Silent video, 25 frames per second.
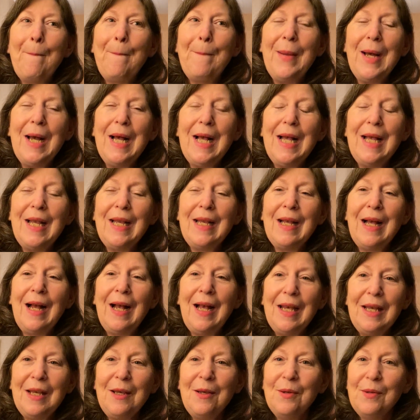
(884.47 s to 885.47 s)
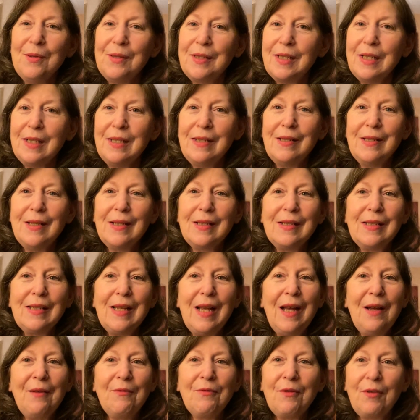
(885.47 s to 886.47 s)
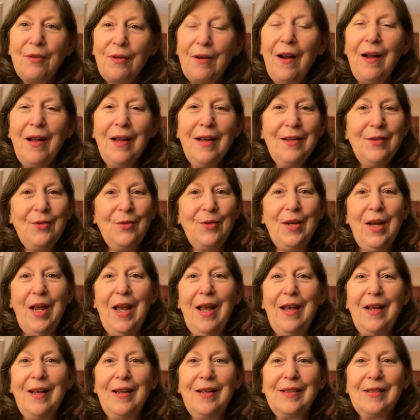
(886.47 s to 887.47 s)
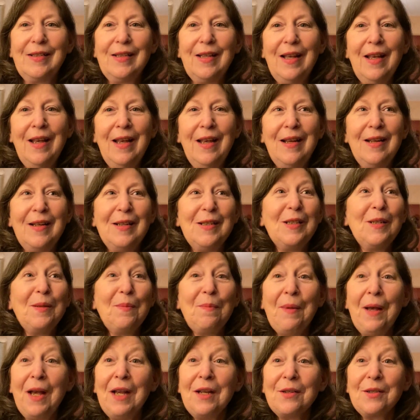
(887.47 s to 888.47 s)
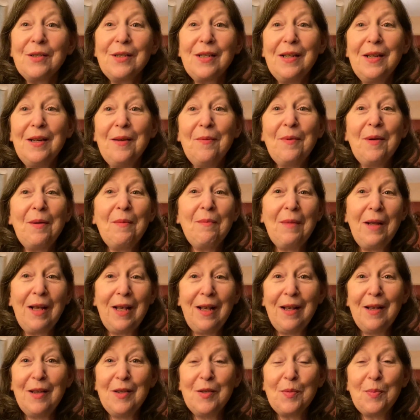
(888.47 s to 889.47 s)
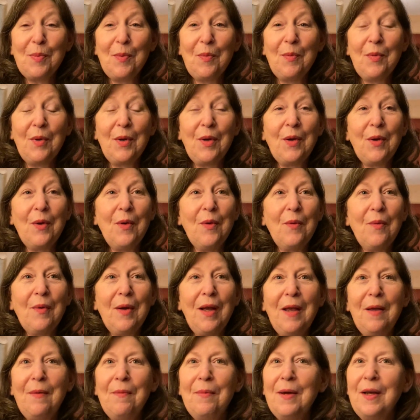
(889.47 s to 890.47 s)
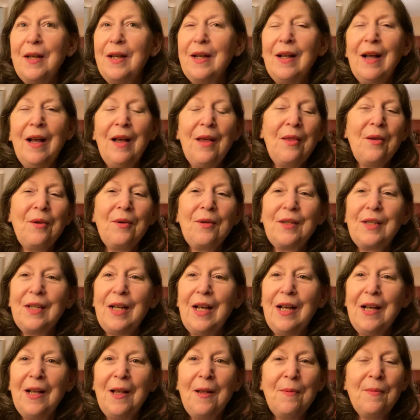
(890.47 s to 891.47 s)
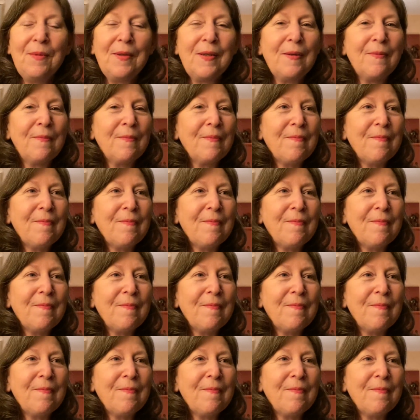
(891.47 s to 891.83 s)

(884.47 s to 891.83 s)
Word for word: But I used to just have crying jags, and especially when my husband would go away. But other times,